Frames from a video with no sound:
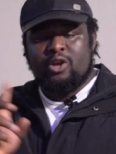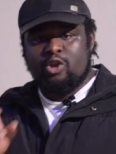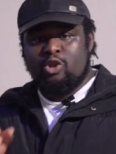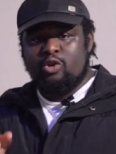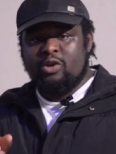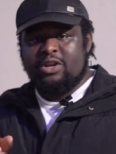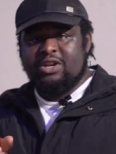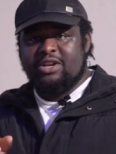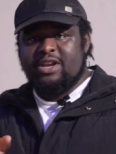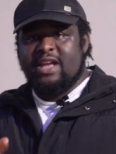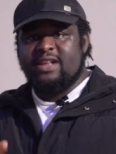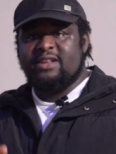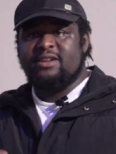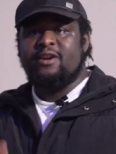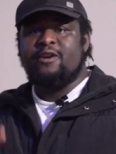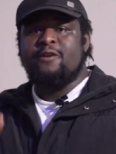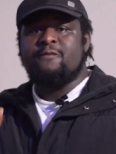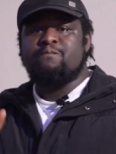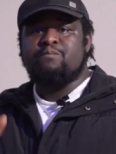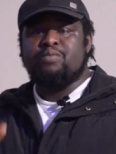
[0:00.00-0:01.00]
Look at that.
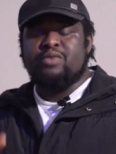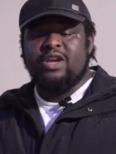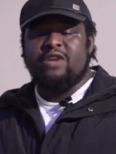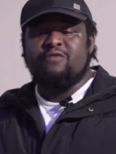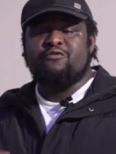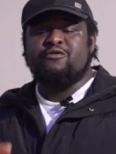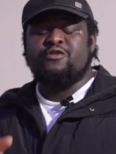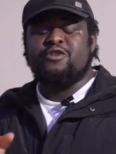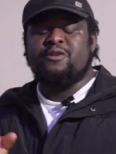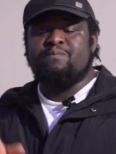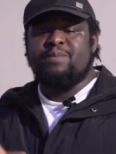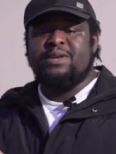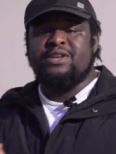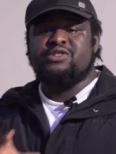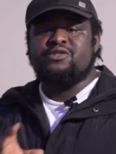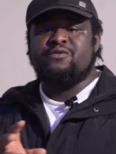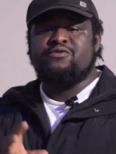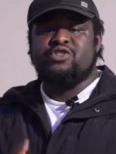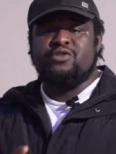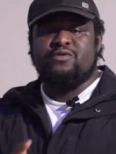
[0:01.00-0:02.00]
Pray for the
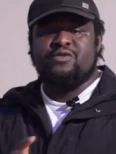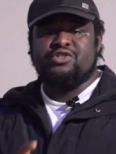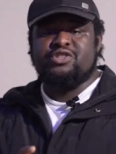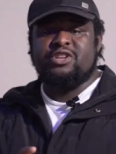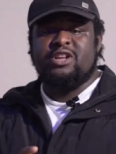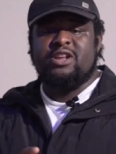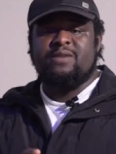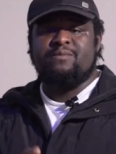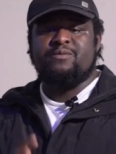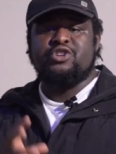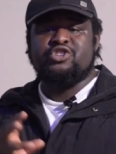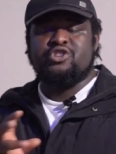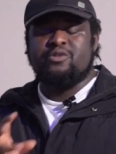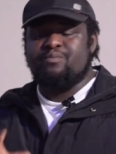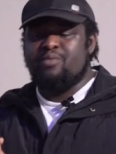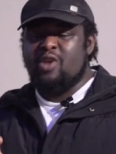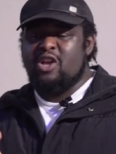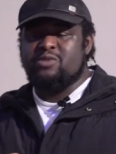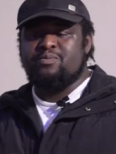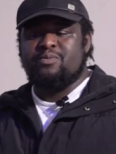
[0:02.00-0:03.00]
peace of Jerusalem. They shall
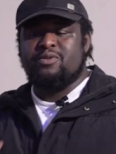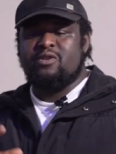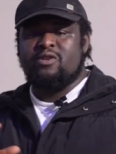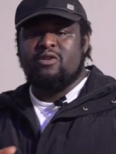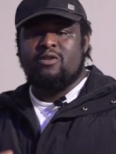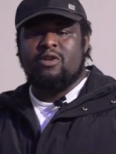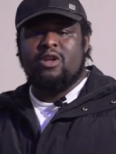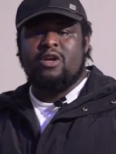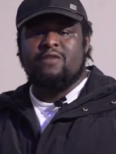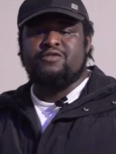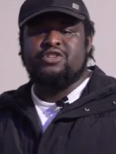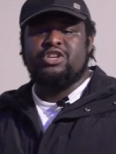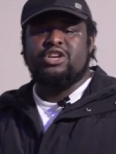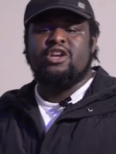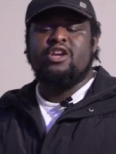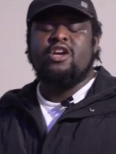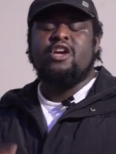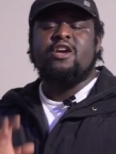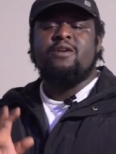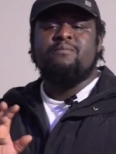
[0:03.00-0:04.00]
prosper and love
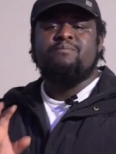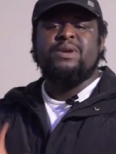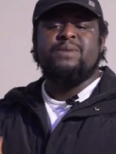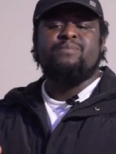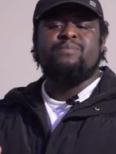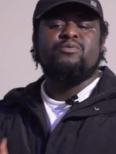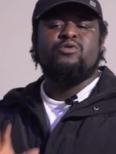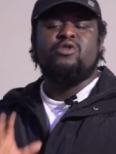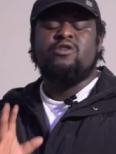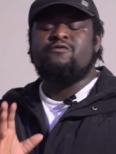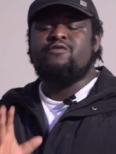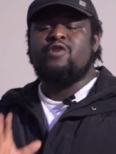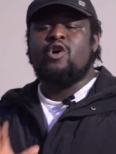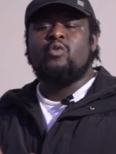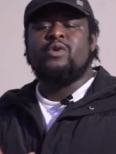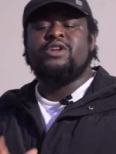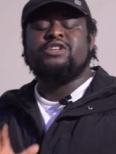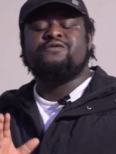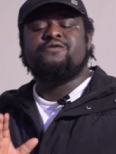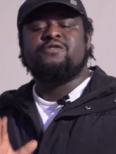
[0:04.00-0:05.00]
thee. People have
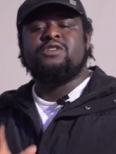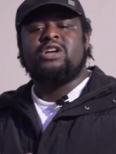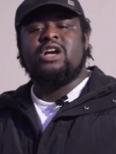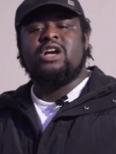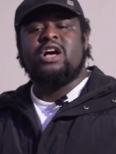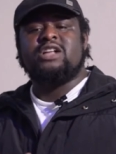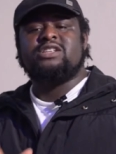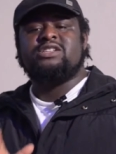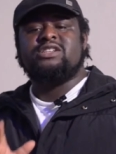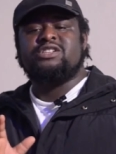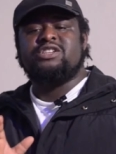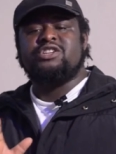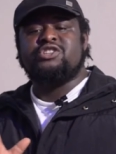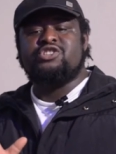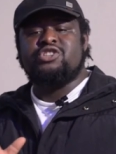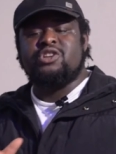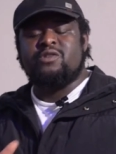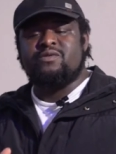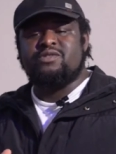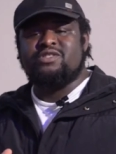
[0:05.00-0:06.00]
always forgotten that
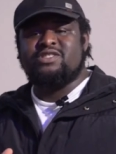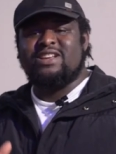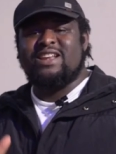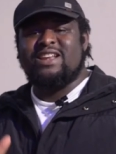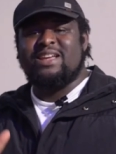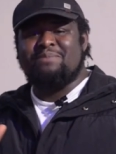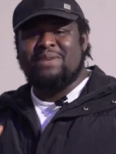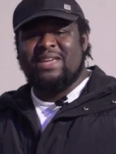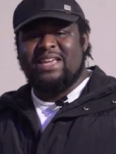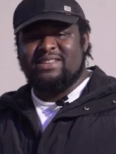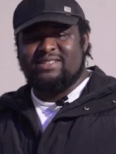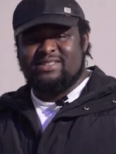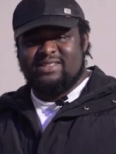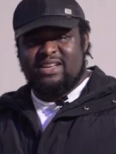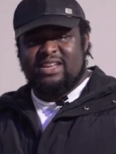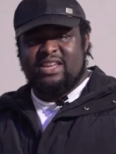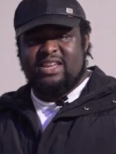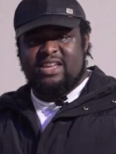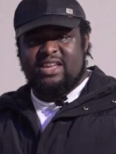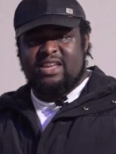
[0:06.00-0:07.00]
Jerusalem is the
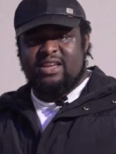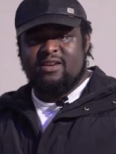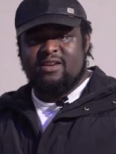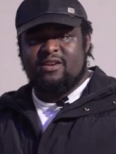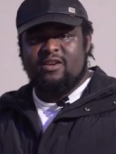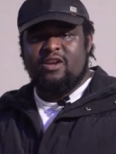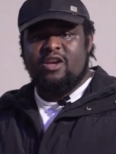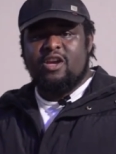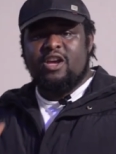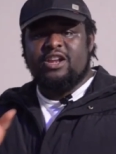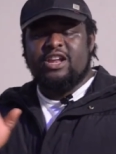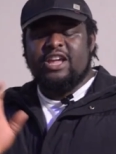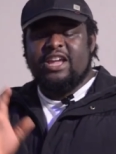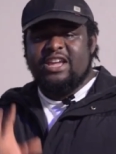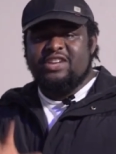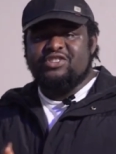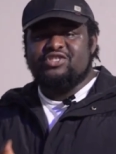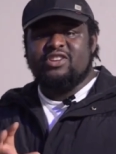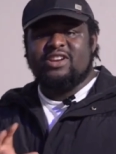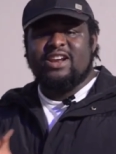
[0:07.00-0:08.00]
key. That
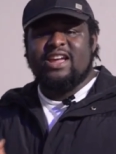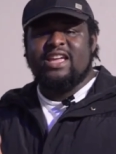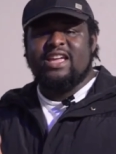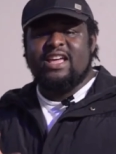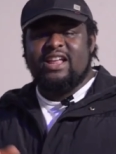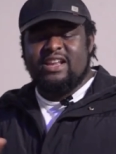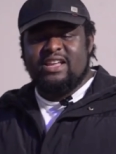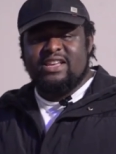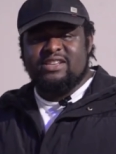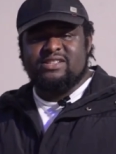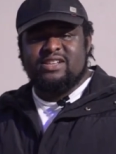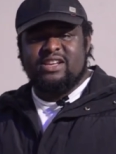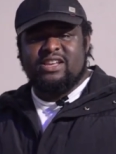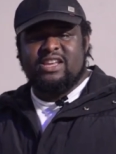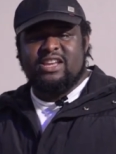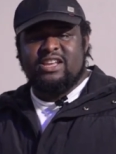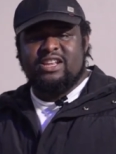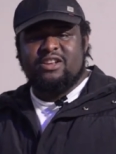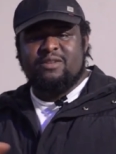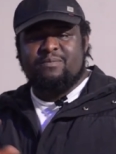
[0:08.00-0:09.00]
Israel is the
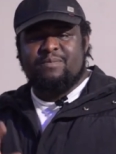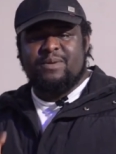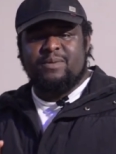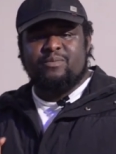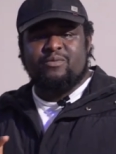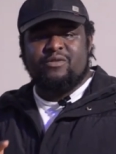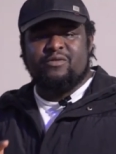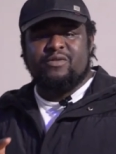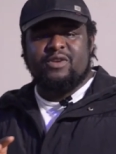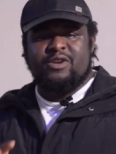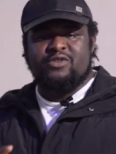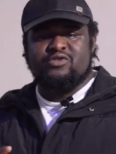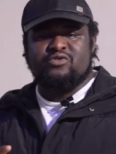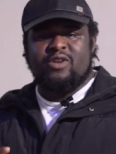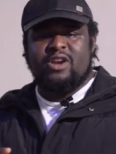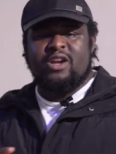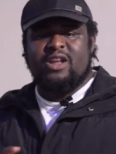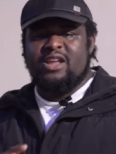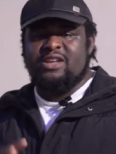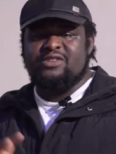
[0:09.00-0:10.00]
key. That the people of
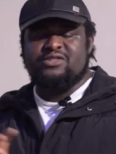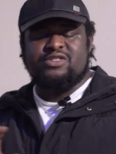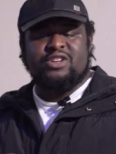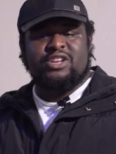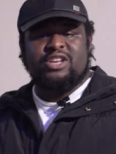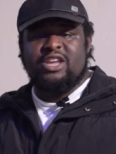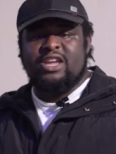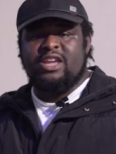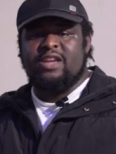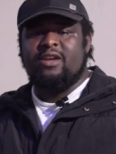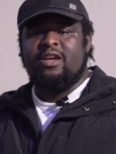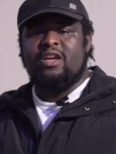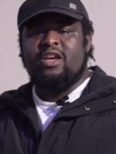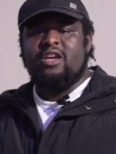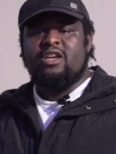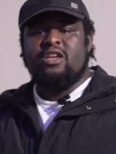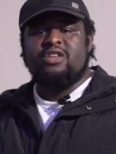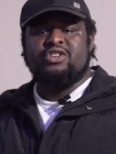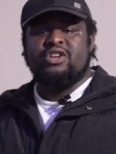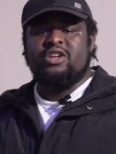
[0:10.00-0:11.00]
Israel is the key.
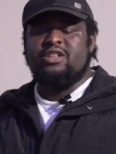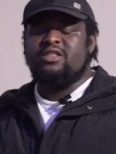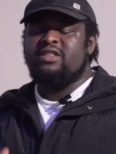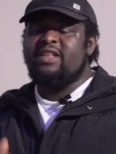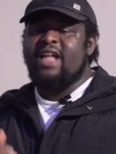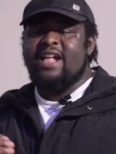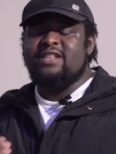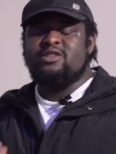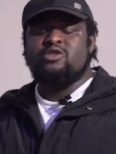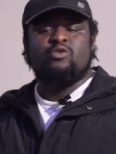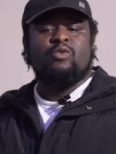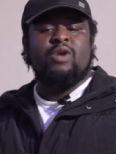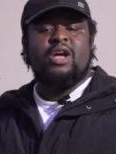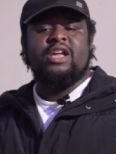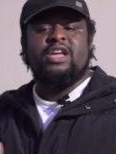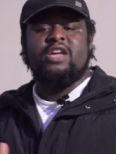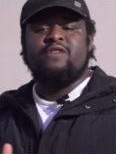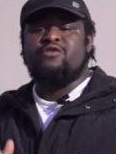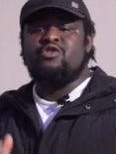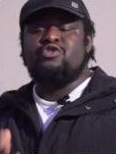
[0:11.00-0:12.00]
You see, that's
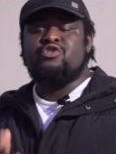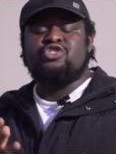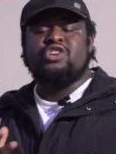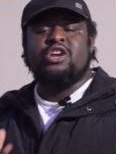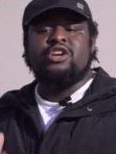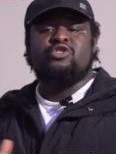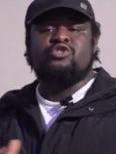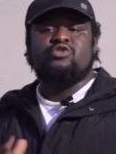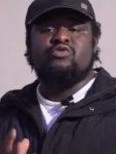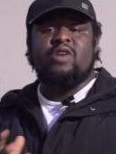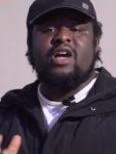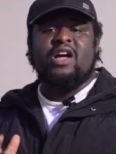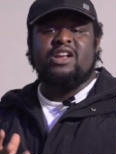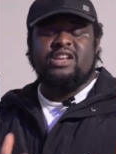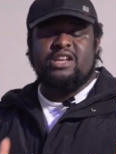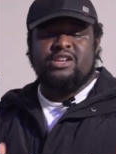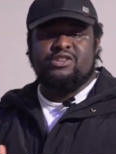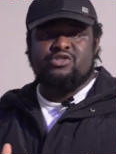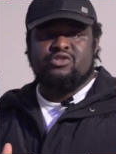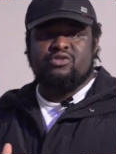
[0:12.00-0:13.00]
why if you check throughout
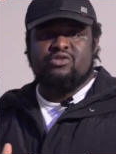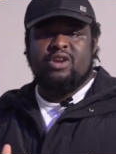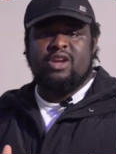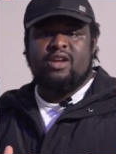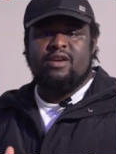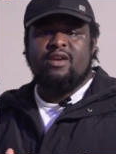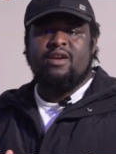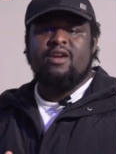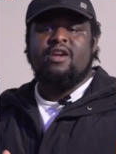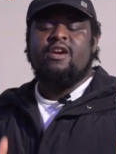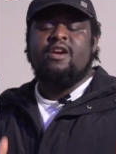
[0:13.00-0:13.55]
history,